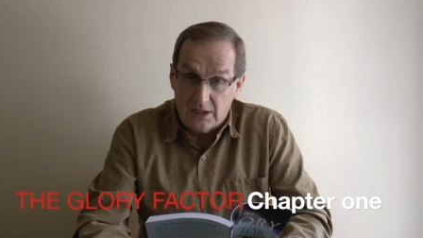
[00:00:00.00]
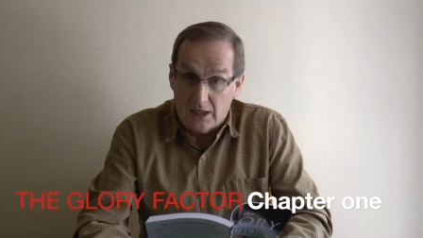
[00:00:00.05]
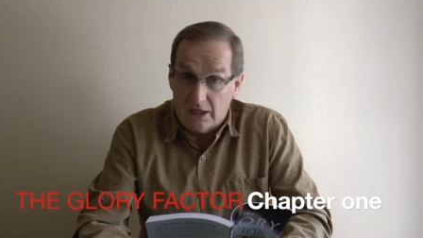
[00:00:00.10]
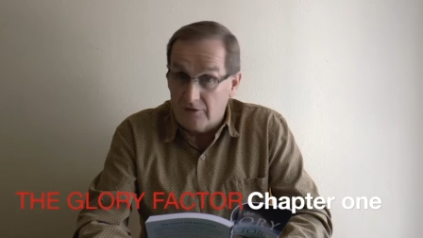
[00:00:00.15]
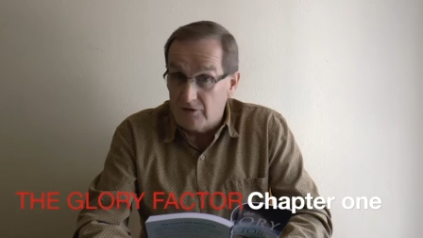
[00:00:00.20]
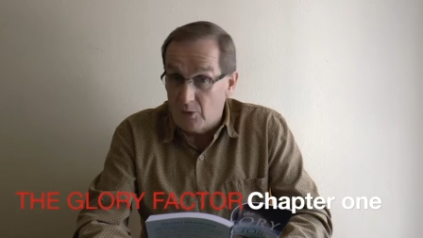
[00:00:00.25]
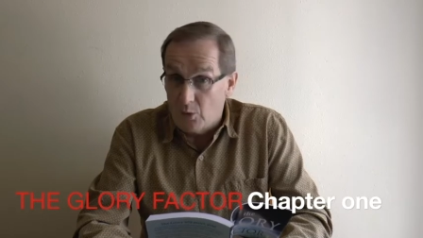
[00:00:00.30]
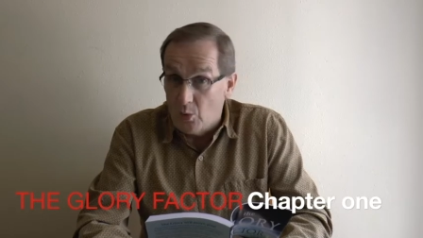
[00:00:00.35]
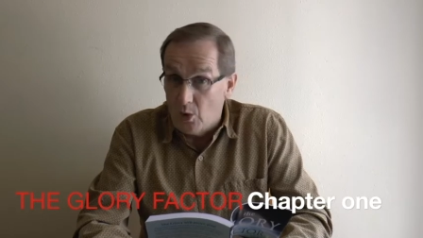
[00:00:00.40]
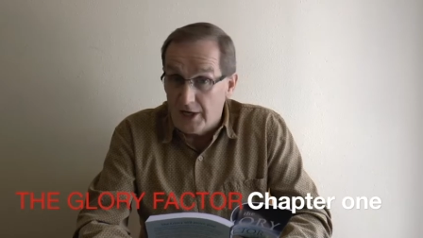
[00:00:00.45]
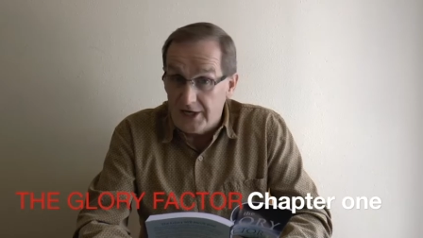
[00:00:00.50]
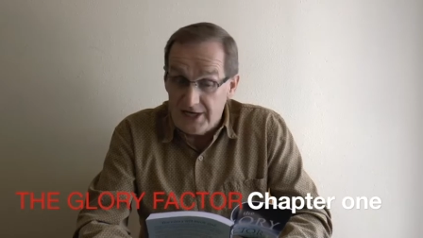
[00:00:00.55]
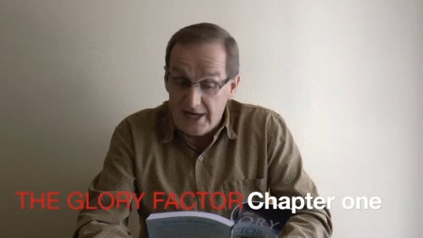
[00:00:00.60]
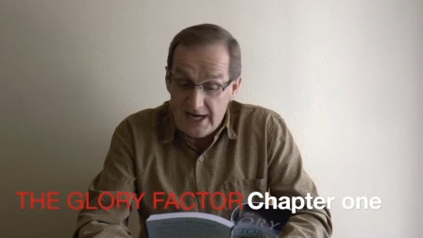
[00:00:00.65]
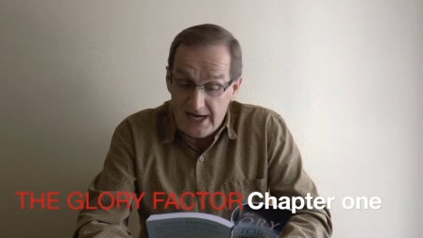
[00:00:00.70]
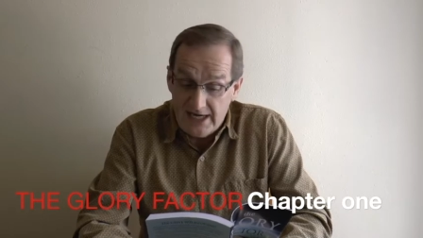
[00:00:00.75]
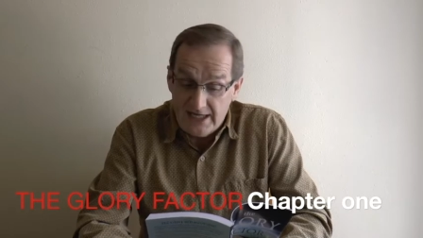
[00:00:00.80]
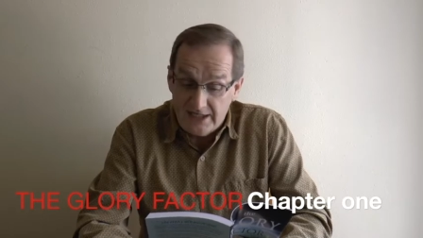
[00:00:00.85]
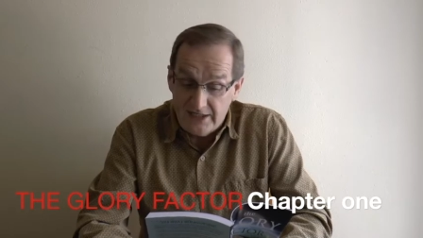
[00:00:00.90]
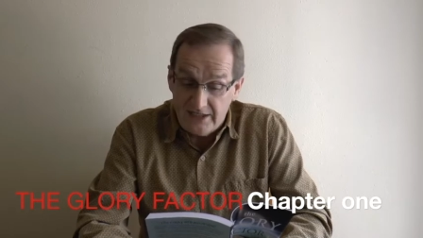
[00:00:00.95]
On the one
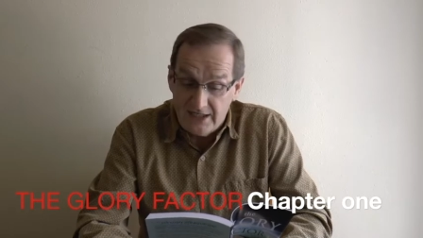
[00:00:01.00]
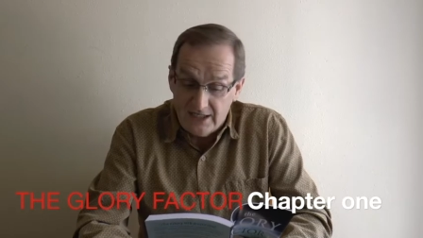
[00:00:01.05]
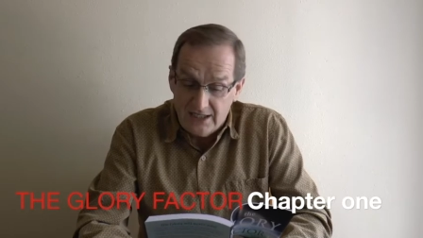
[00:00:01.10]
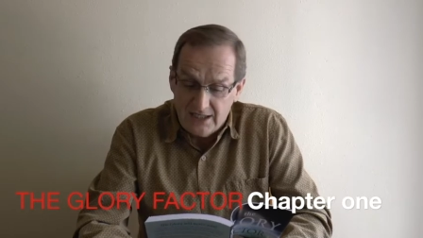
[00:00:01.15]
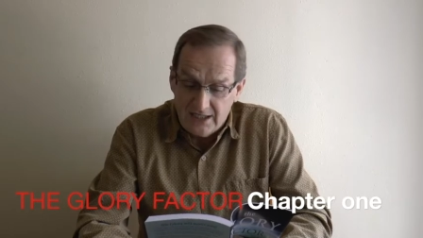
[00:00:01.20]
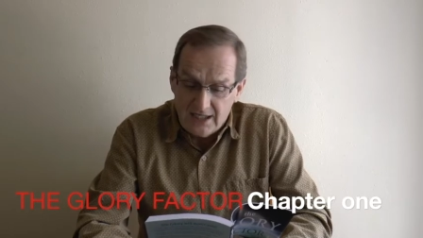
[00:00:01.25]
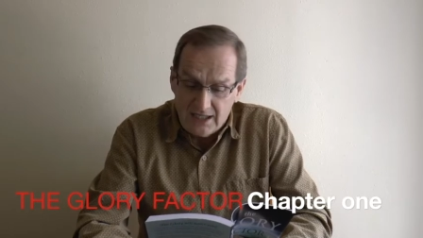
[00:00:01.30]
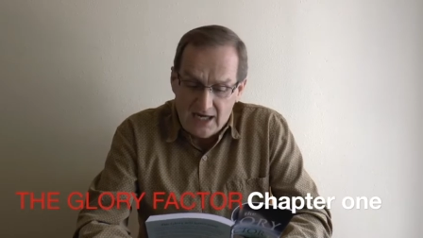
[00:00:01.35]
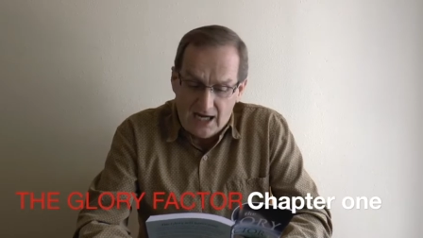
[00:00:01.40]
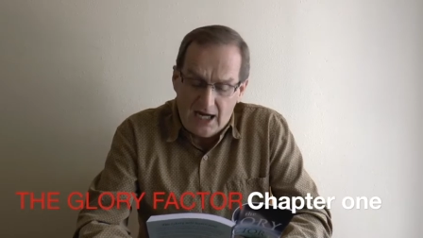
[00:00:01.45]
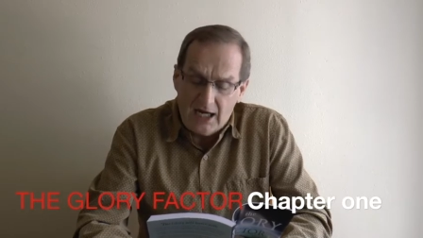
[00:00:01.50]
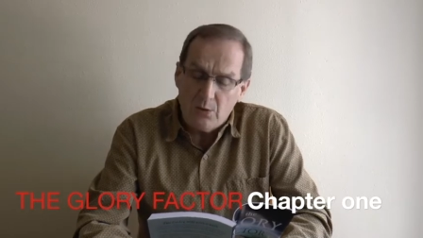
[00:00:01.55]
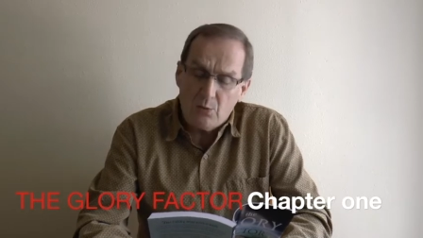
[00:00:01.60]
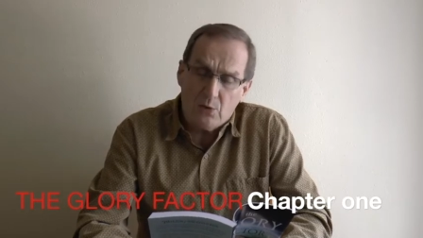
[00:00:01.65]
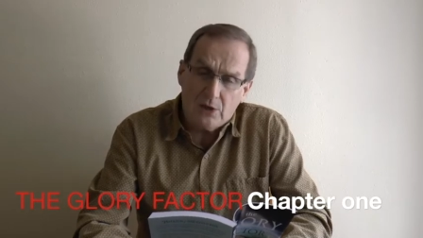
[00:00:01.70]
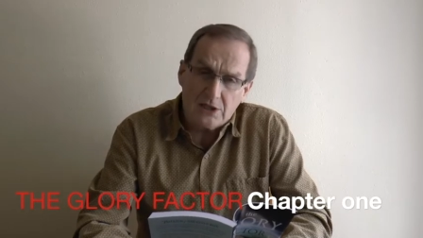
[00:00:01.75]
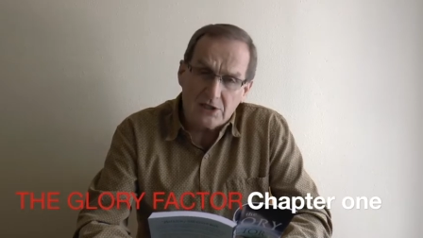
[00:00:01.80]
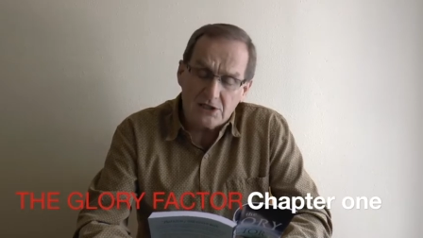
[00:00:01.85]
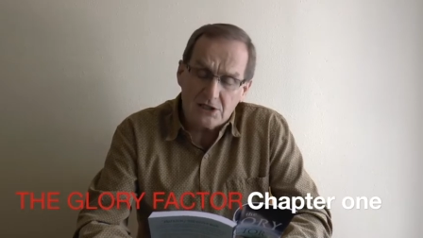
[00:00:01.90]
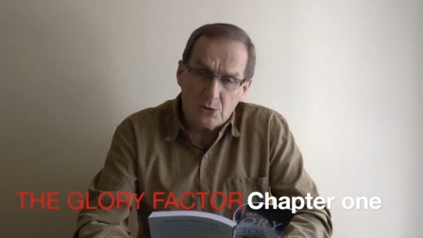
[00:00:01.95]
hand, I
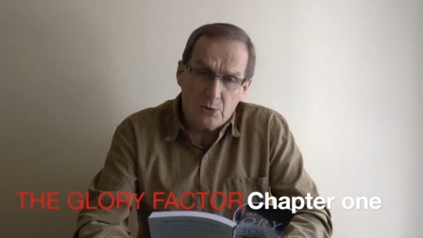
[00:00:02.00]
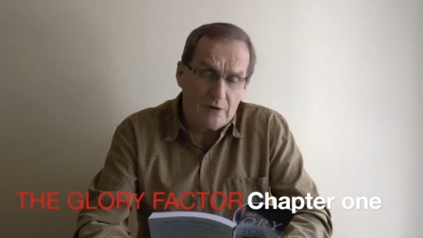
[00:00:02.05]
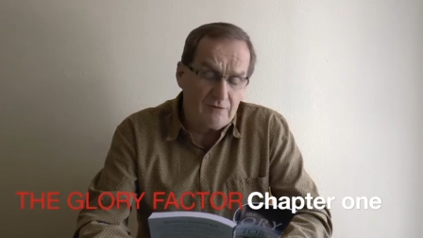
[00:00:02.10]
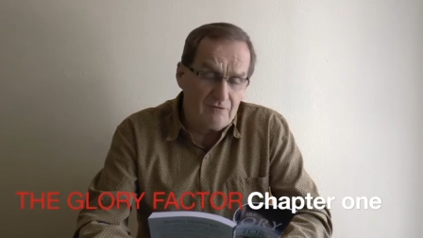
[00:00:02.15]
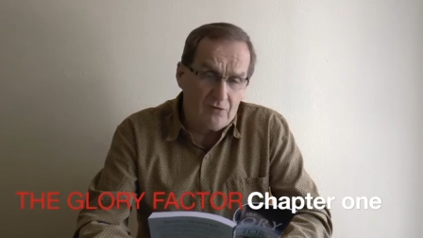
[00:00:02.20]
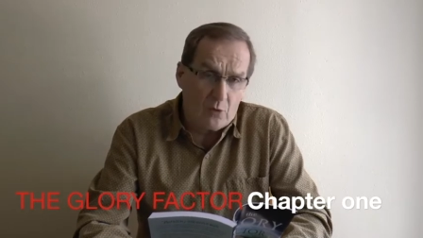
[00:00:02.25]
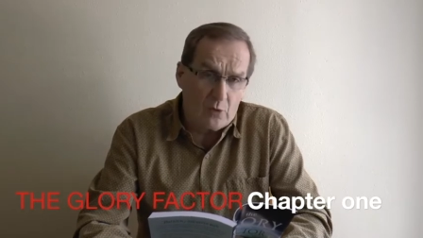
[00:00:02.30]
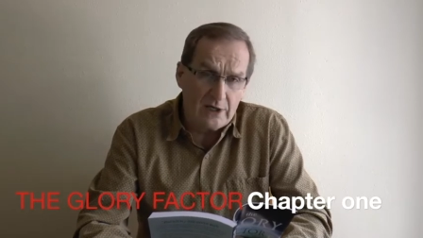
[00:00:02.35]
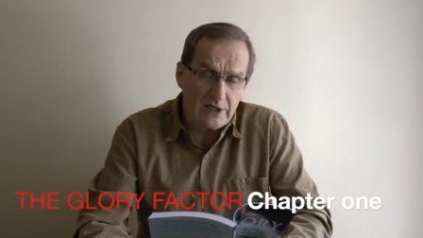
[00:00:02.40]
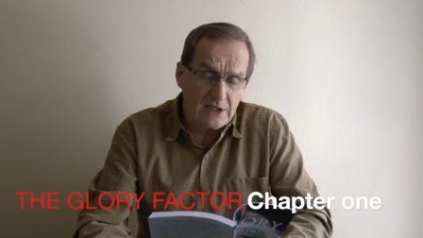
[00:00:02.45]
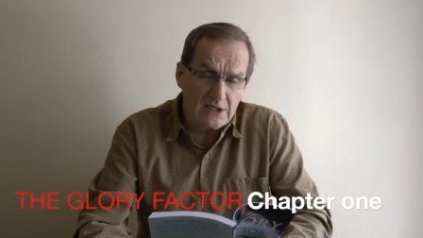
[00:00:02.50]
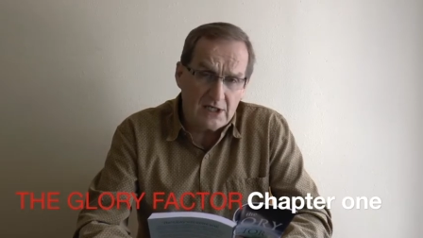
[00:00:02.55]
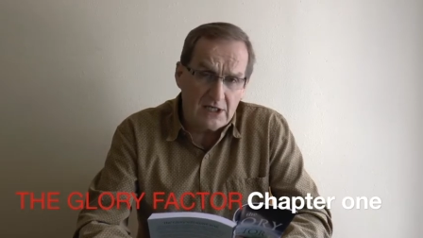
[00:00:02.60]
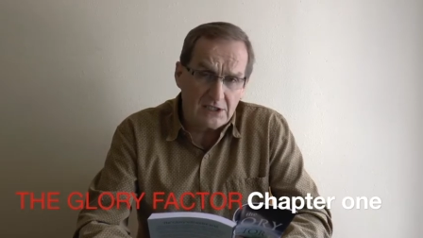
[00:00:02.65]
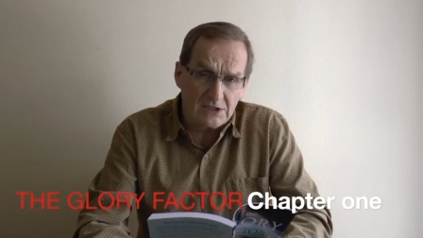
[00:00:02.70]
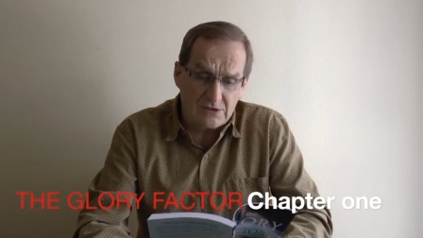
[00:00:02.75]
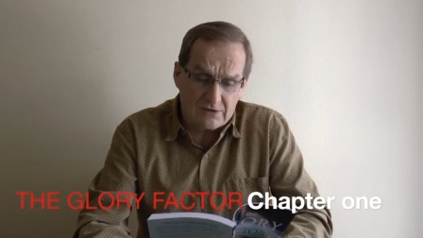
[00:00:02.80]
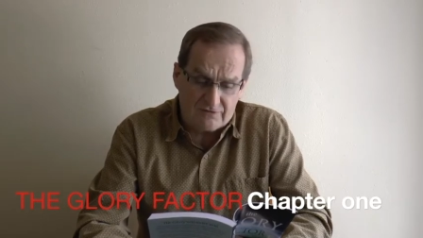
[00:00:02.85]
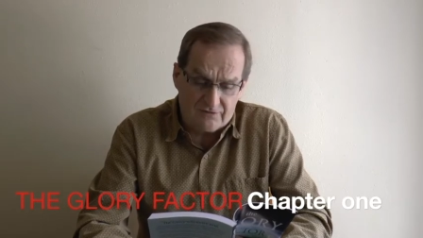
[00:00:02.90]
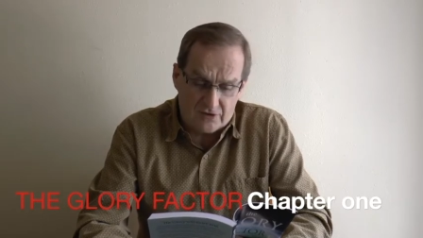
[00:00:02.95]
want to avoid
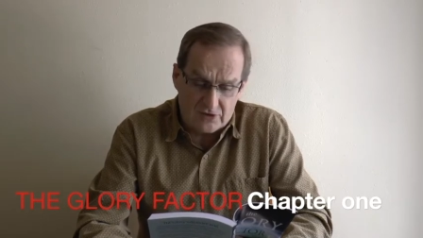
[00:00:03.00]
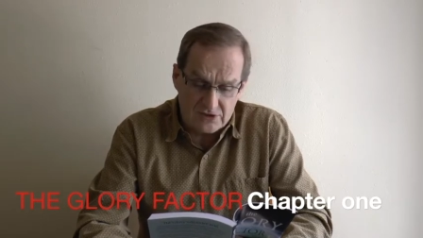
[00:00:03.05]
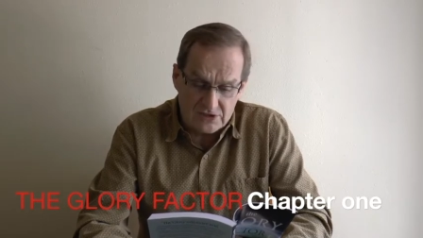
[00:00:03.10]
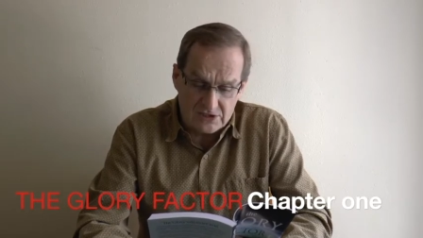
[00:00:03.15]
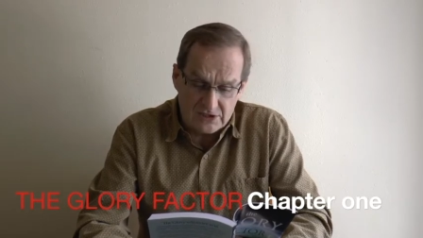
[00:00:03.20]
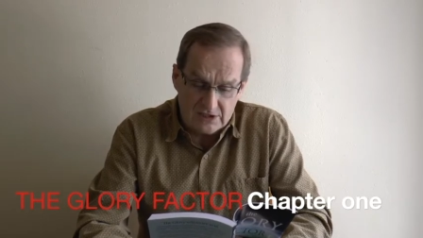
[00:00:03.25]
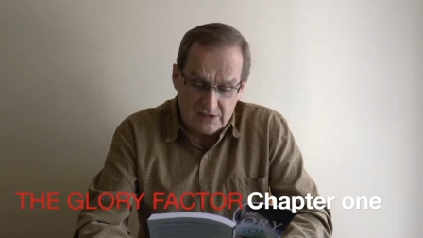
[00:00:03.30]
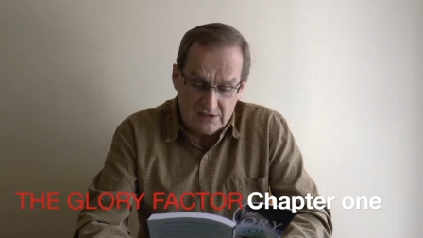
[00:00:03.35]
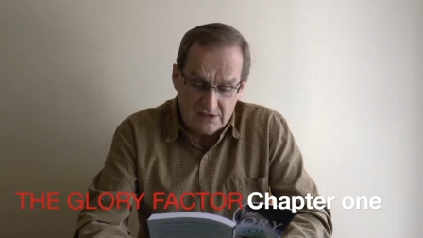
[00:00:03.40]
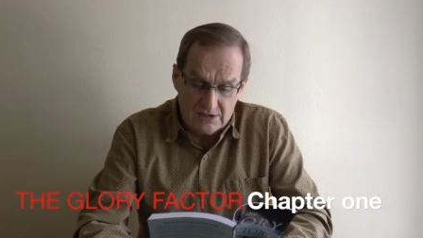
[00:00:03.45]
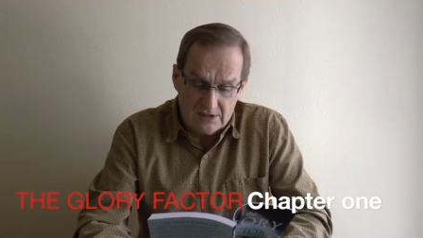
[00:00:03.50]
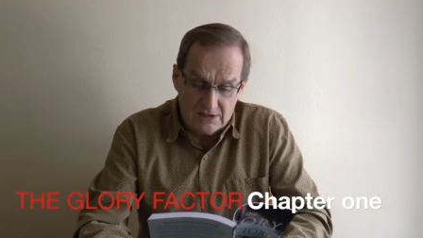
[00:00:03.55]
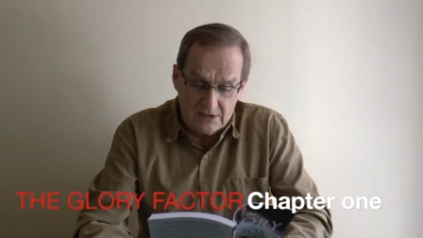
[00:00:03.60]
controversy,